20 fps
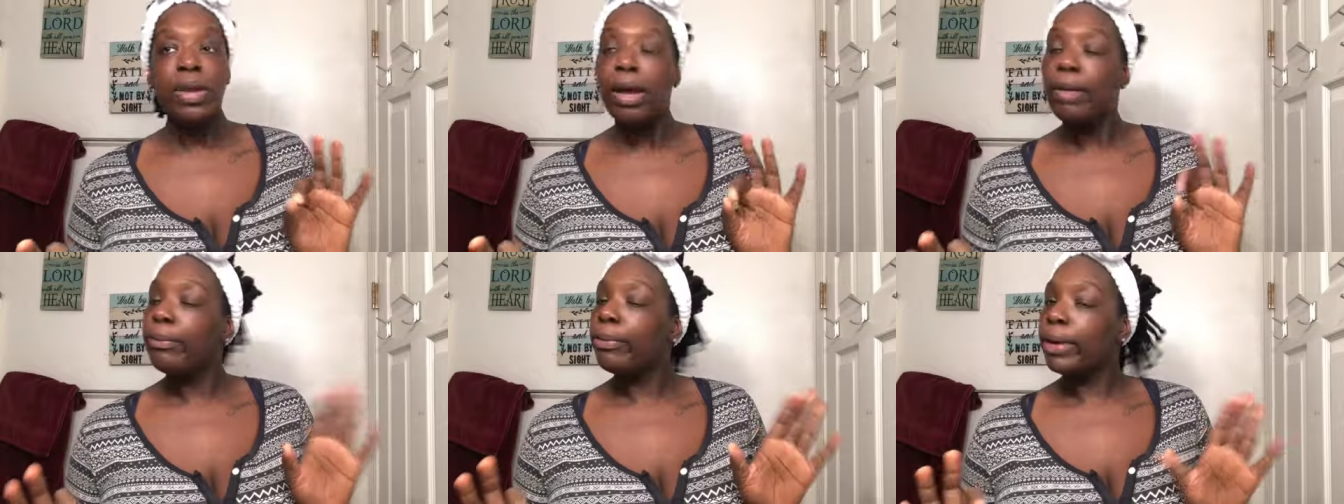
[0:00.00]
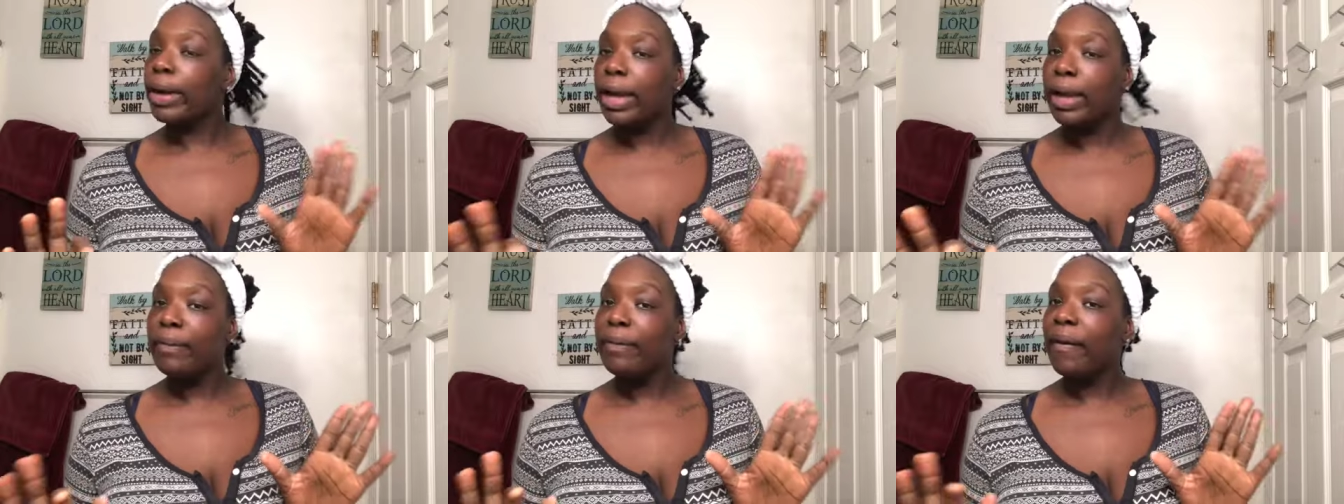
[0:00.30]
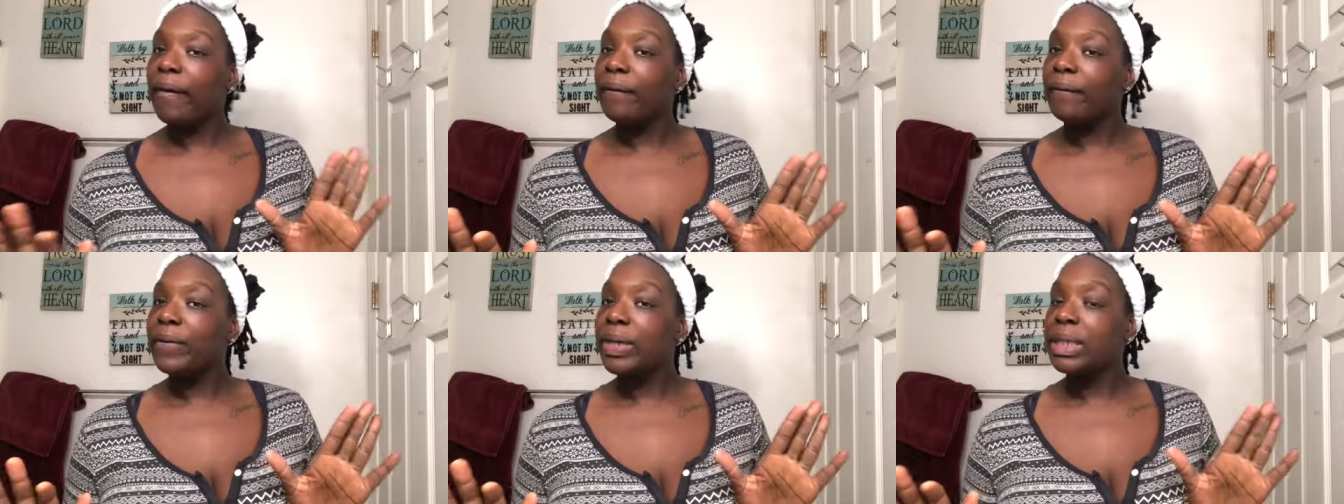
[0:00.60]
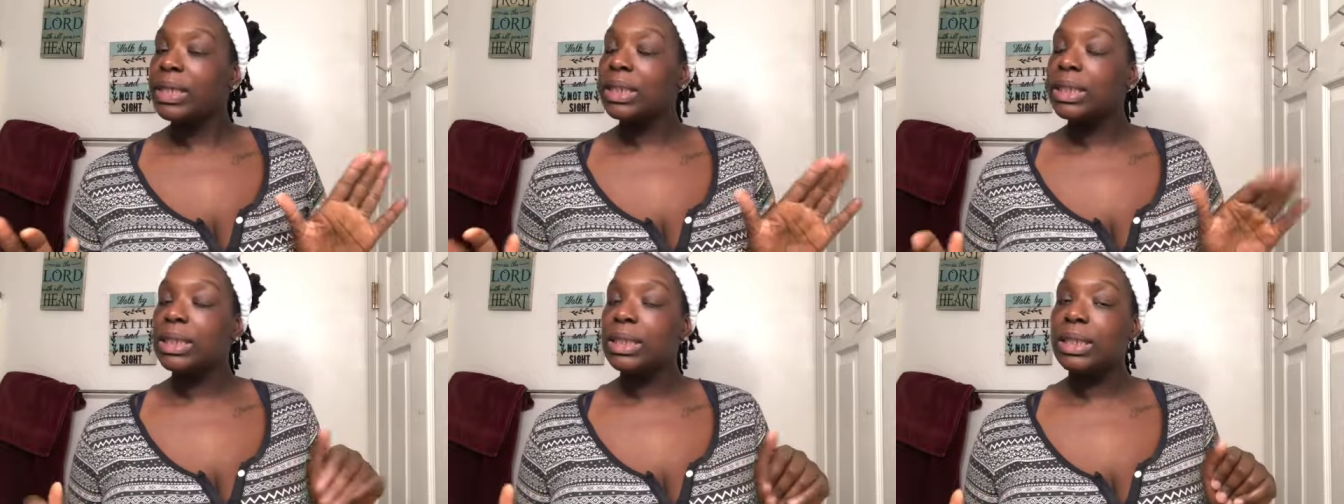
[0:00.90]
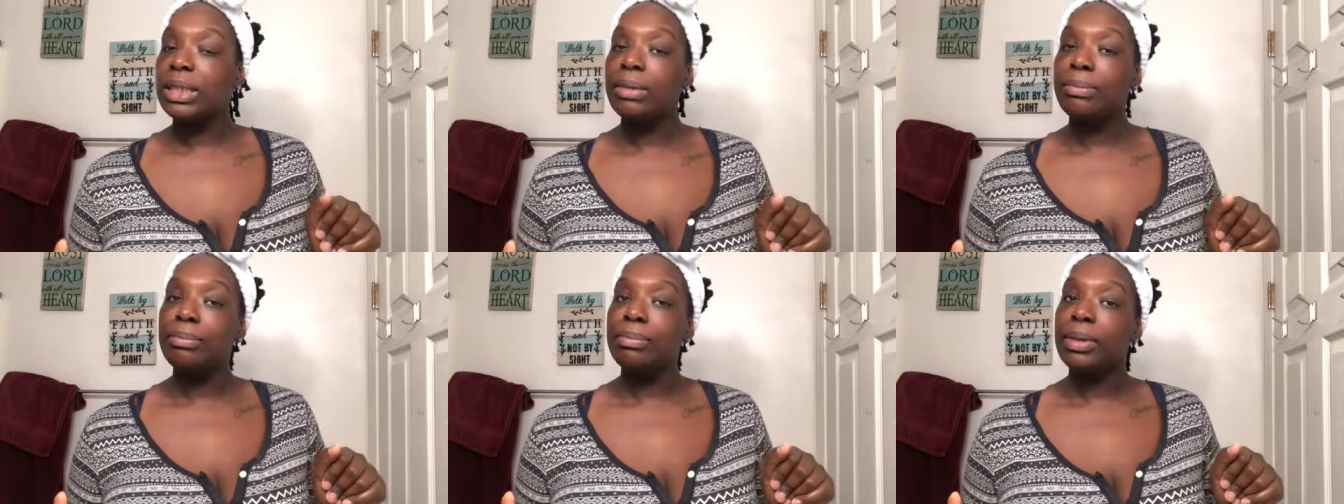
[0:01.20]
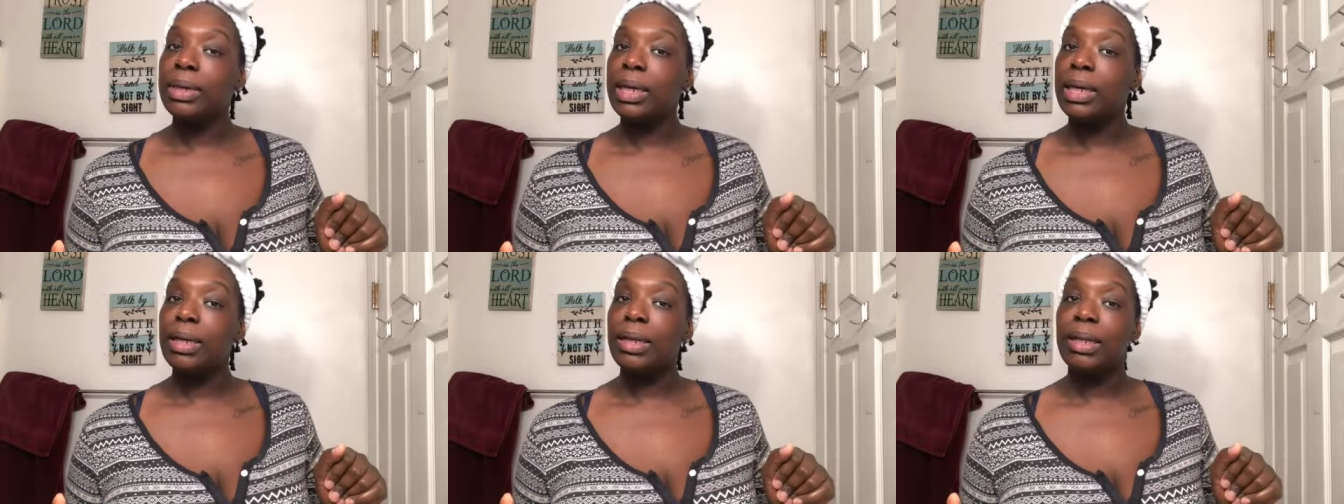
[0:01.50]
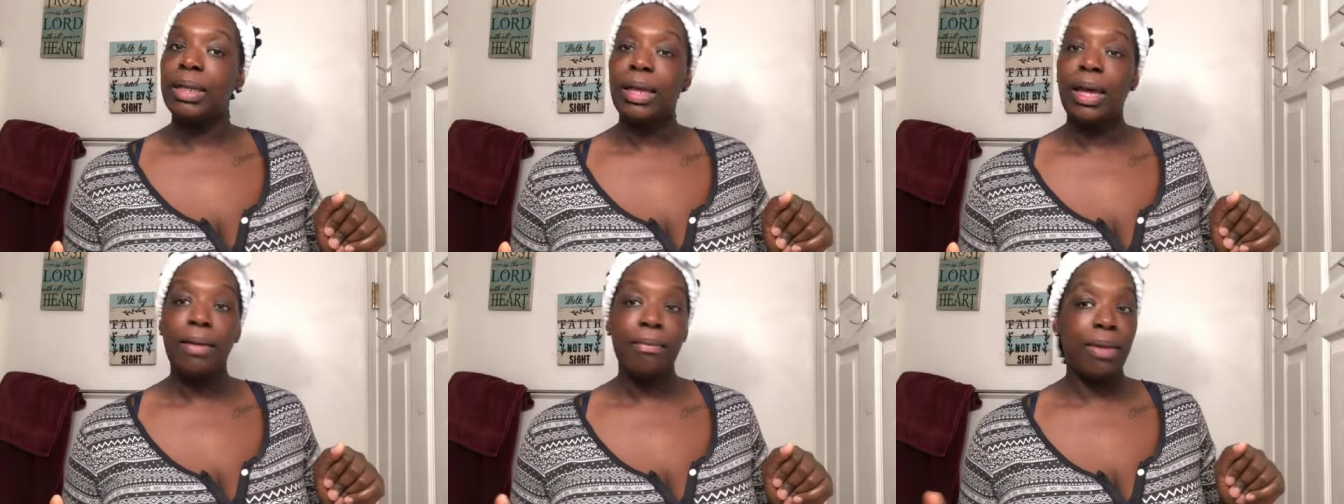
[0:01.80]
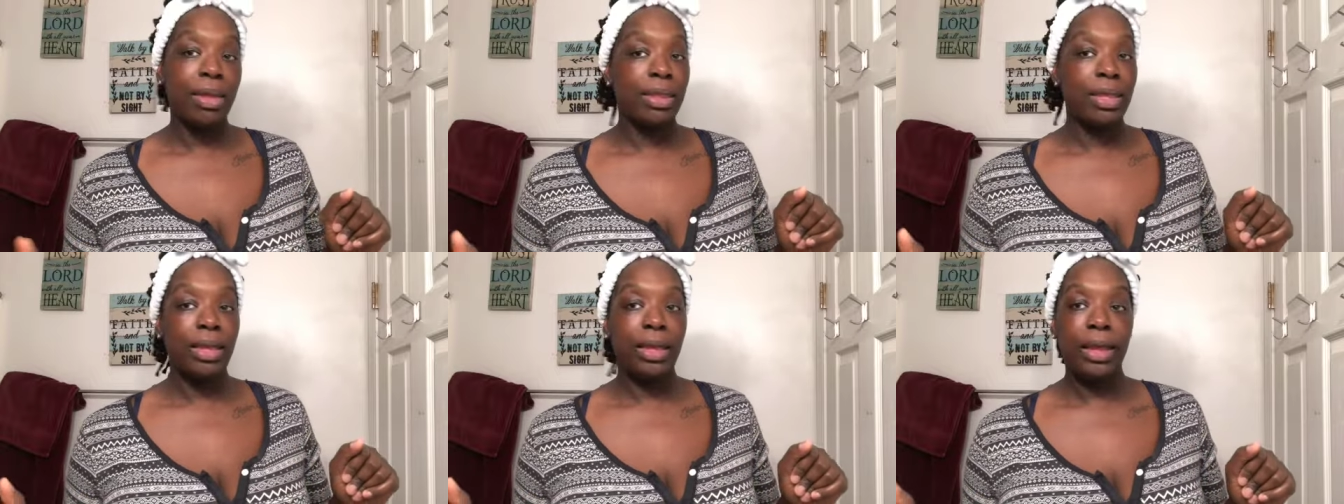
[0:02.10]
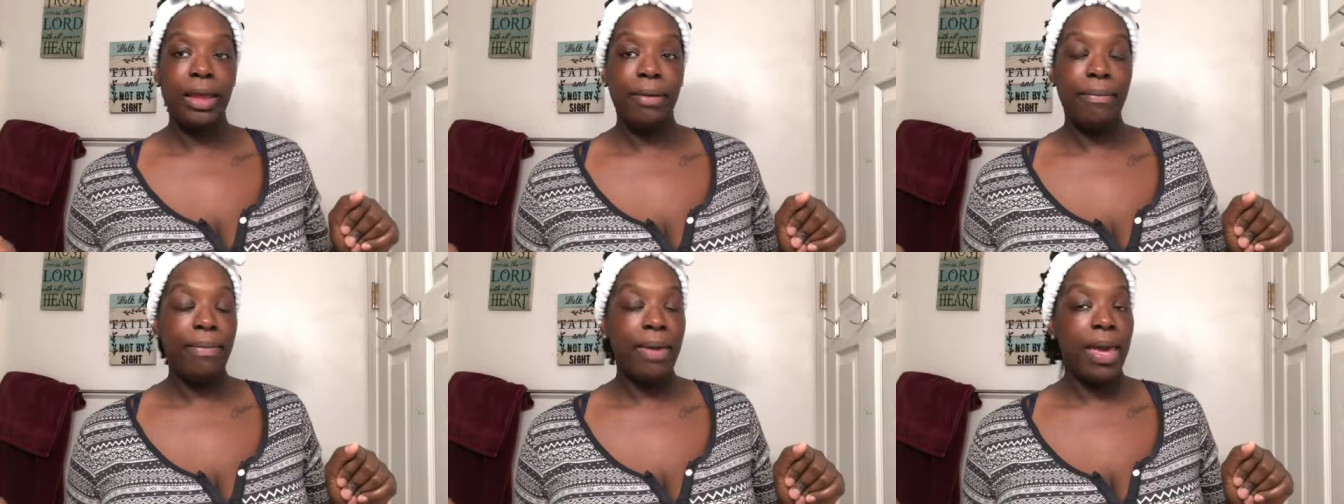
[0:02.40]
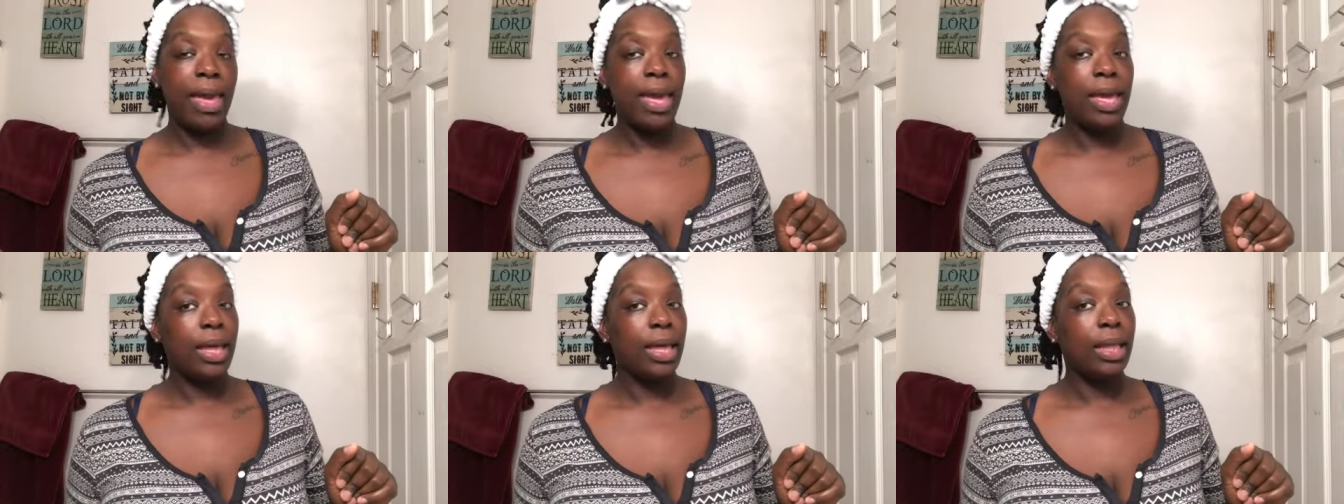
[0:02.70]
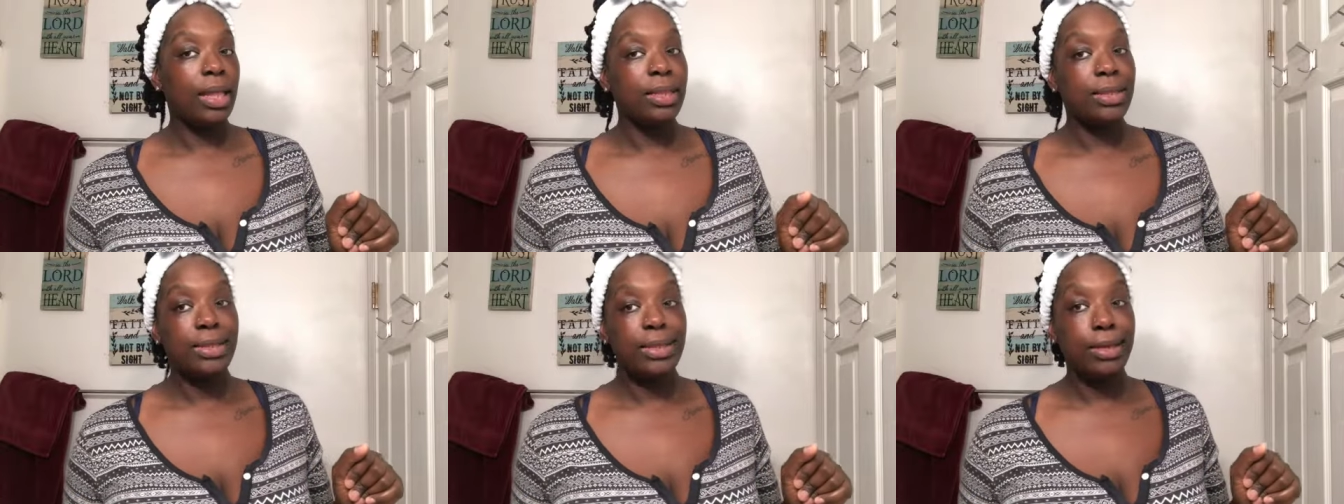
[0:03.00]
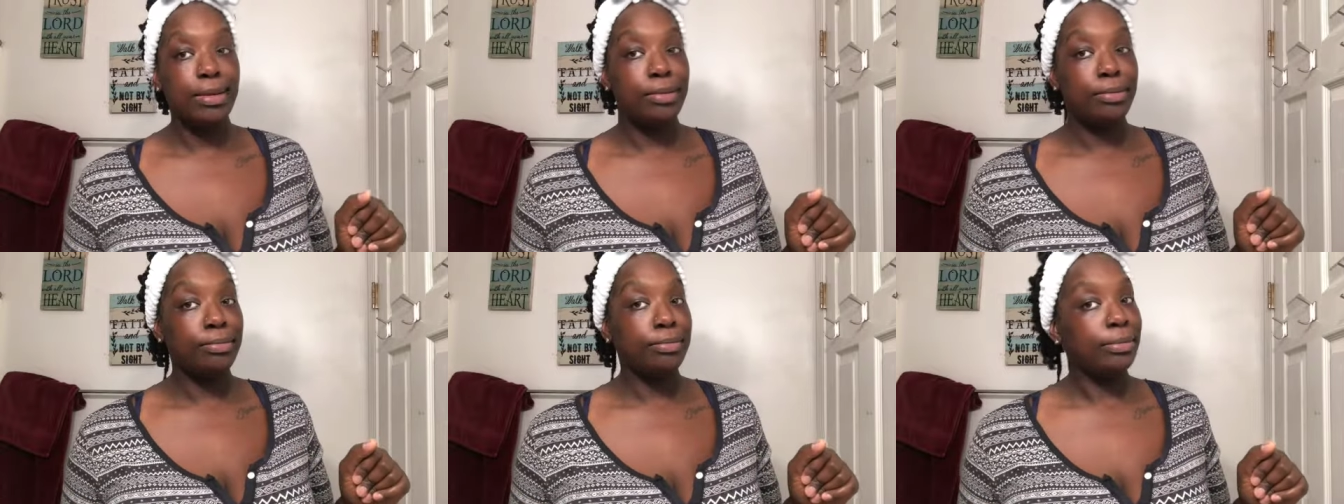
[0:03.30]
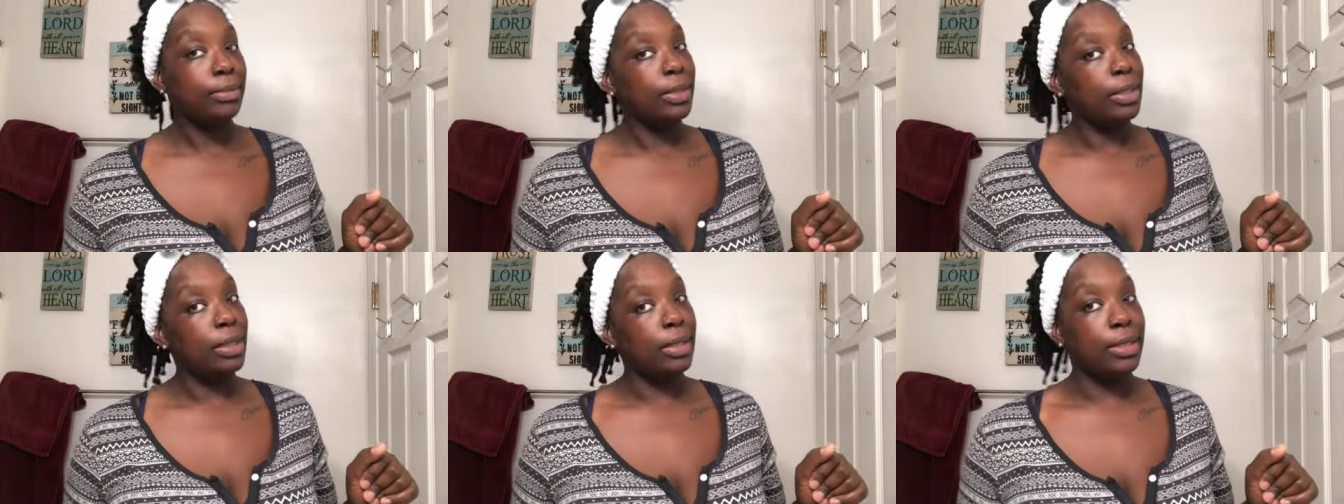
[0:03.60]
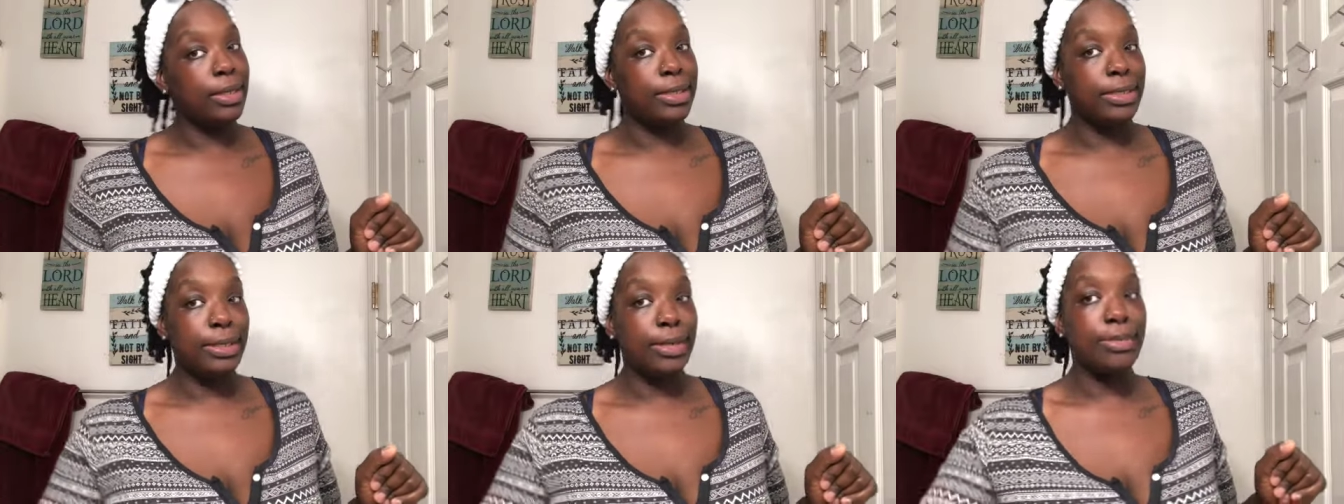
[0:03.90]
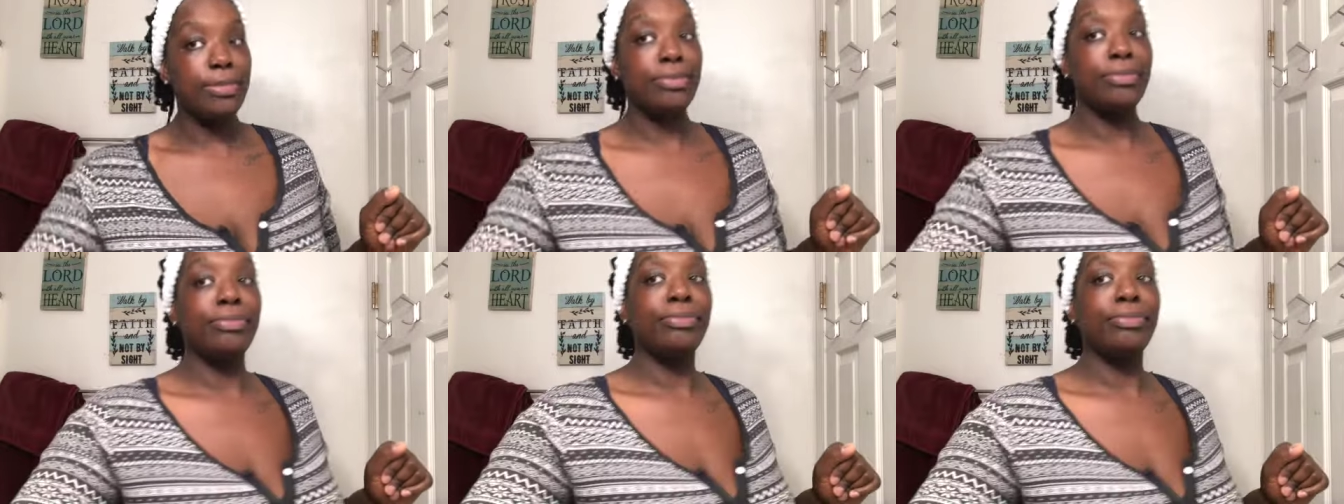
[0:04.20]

I probably won't finish it, but I'm at the kickback. So let's go.